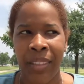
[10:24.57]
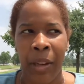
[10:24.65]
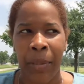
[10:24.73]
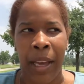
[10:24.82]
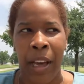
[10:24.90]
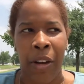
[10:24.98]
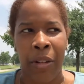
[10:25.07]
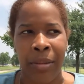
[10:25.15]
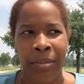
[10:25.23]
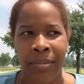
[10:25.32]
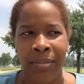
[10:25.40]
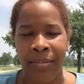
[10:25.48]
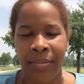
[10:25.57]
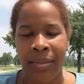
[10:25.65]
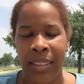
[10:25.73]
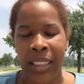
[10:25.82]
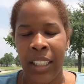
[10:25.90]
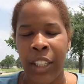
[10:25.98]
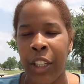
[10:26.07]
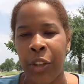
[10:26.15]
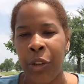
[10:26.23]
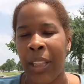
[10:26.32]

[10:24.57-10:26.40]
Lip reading: about you.